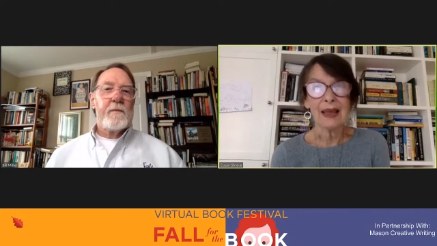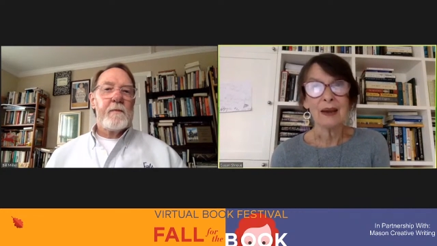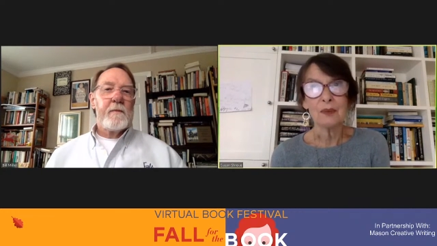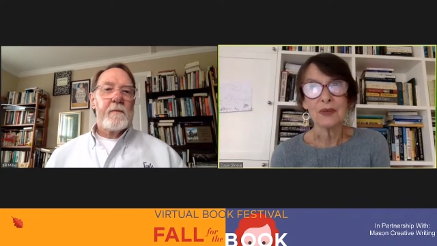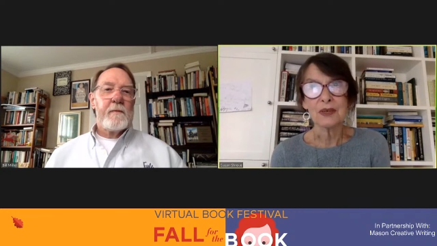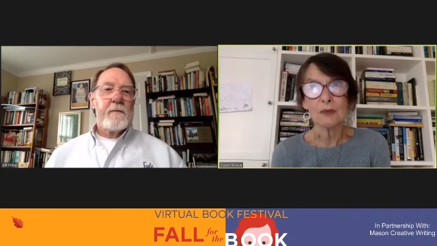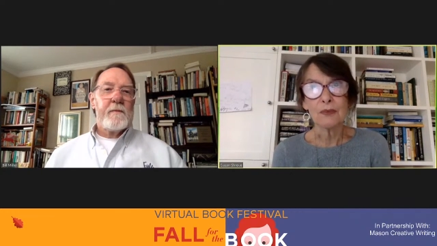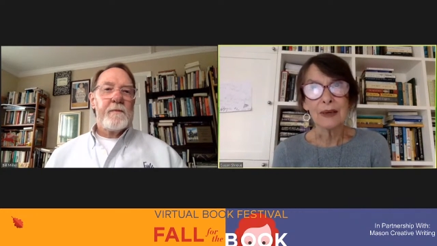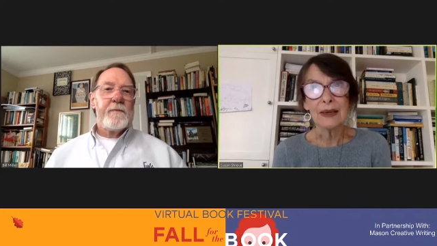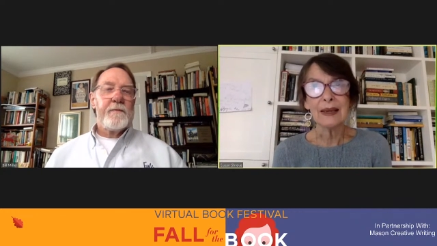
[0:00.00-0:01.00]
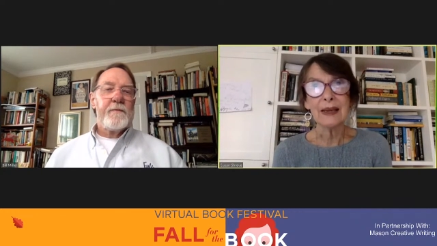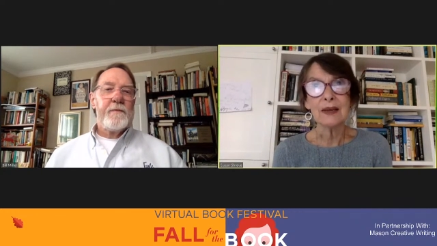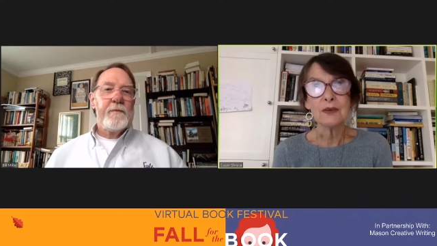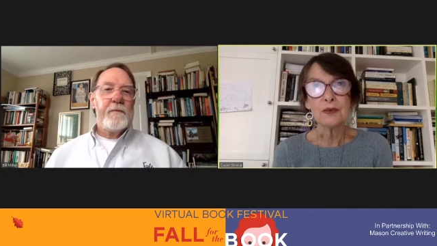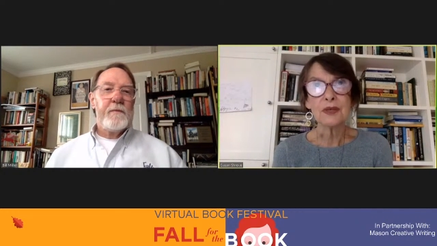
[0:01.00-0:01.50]
Speaker 1: And it was a really
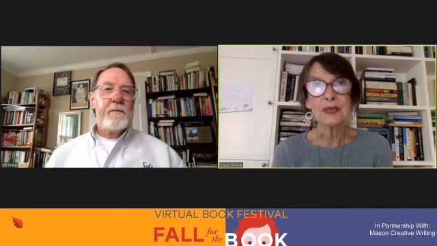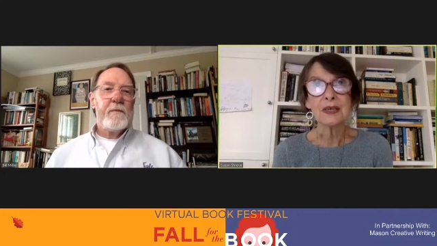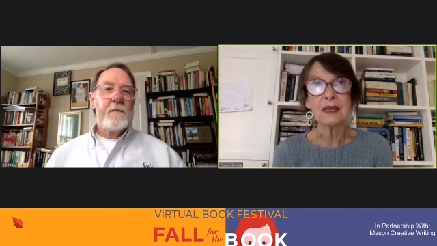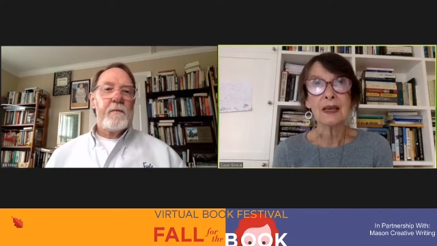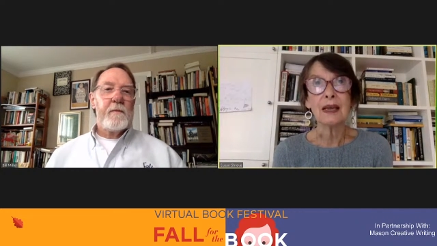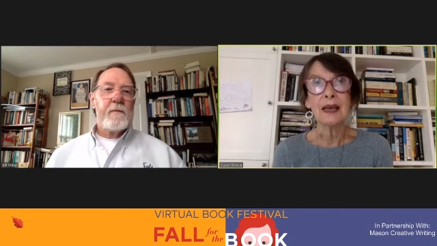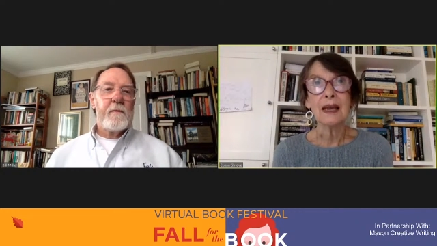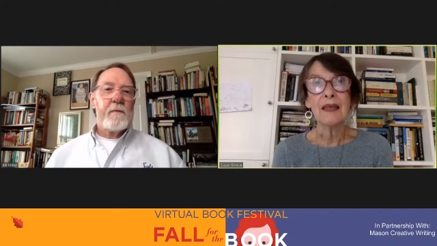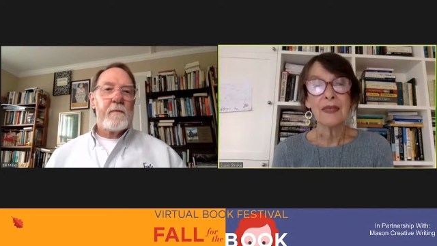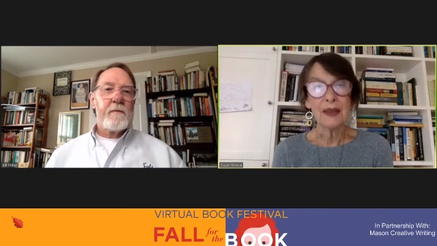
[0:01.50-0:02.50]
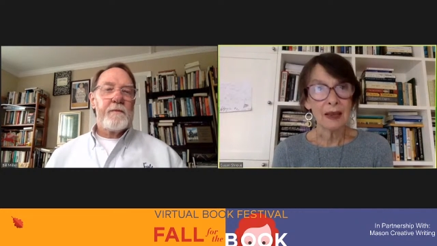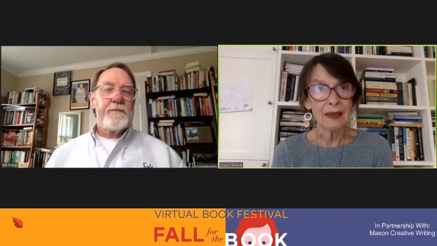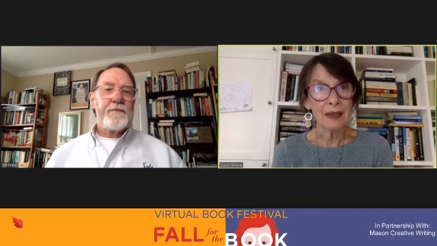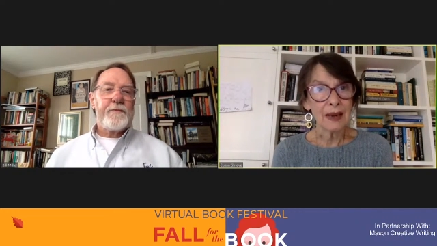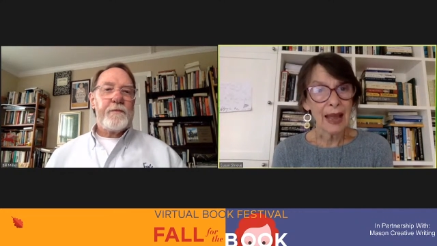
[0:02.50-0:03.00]
interesting
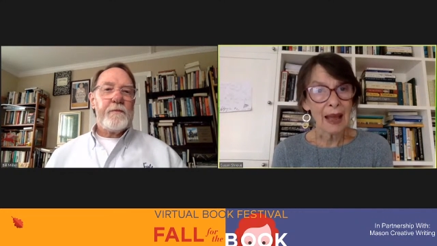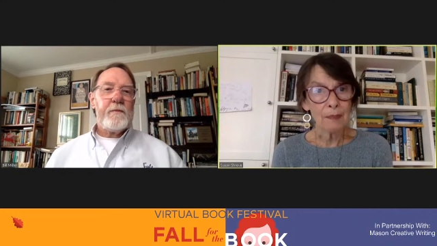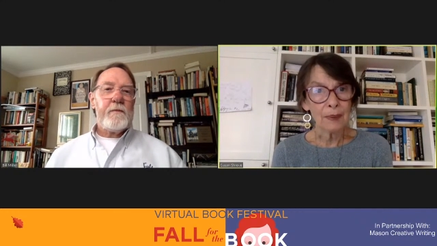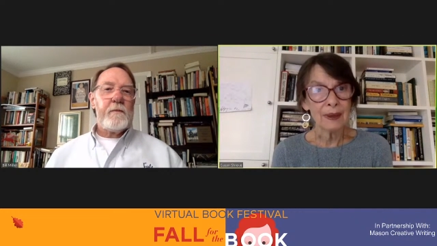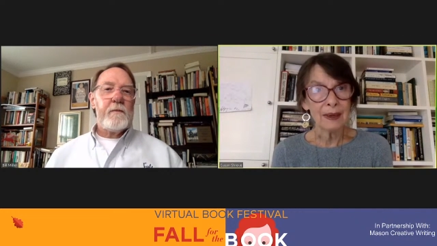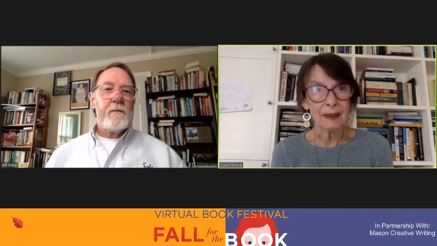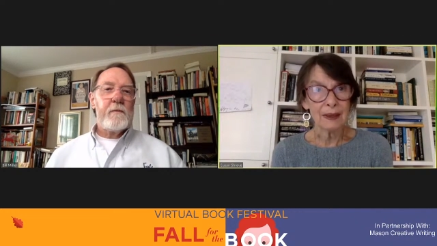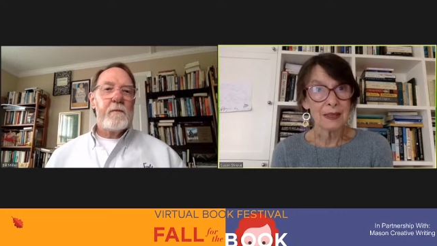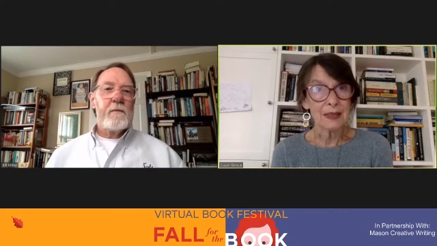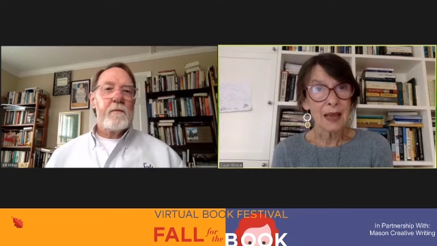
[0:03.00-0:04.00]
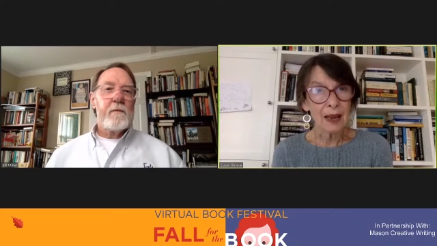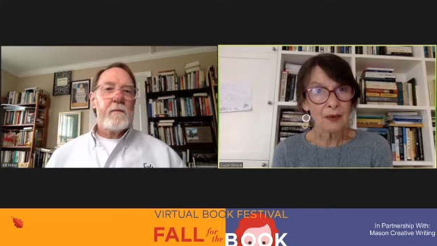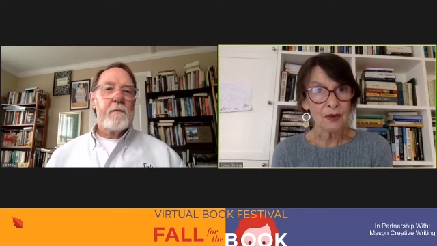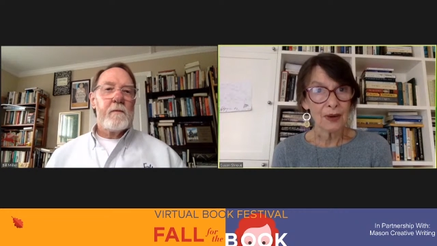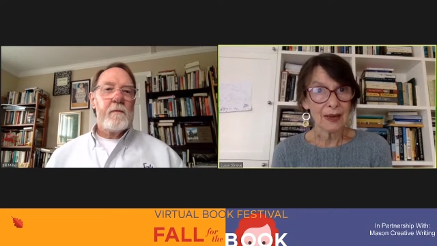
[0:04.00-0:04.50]
thing that happened in this
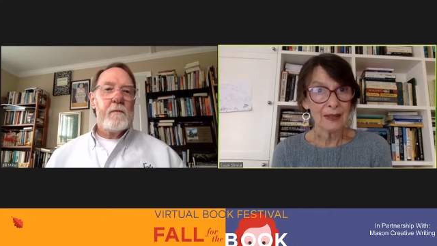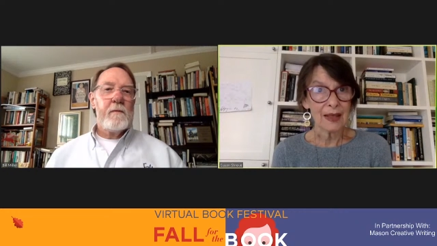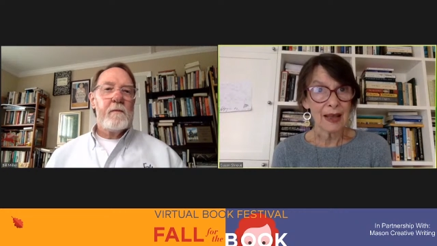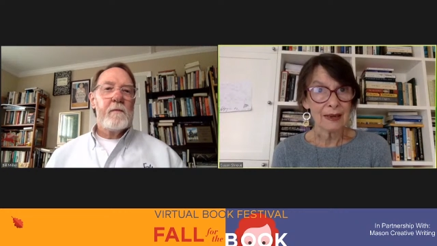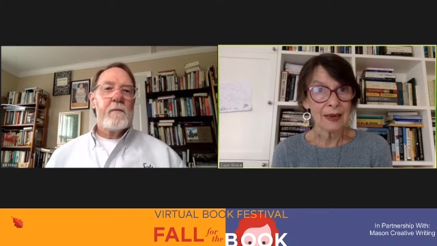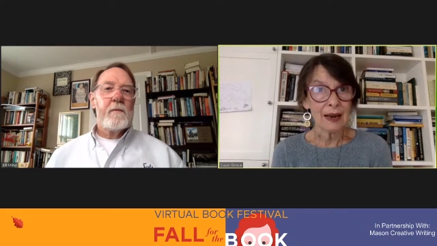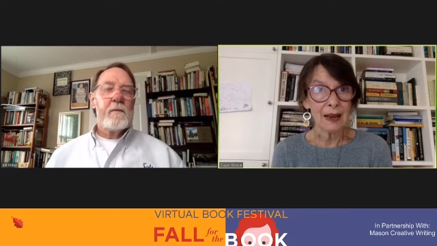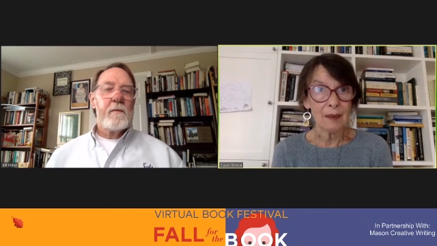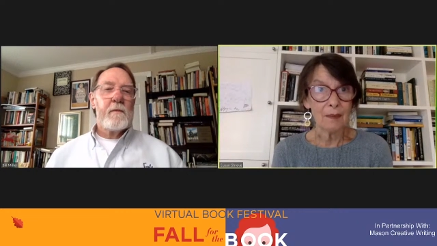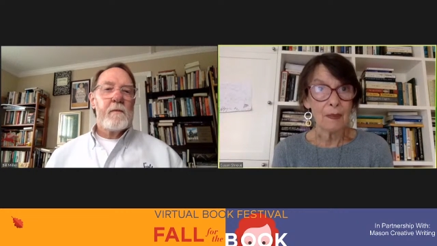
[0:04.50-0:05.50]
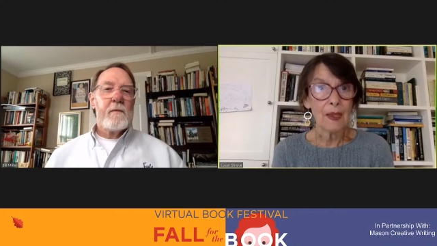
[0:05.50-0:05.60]
country at that time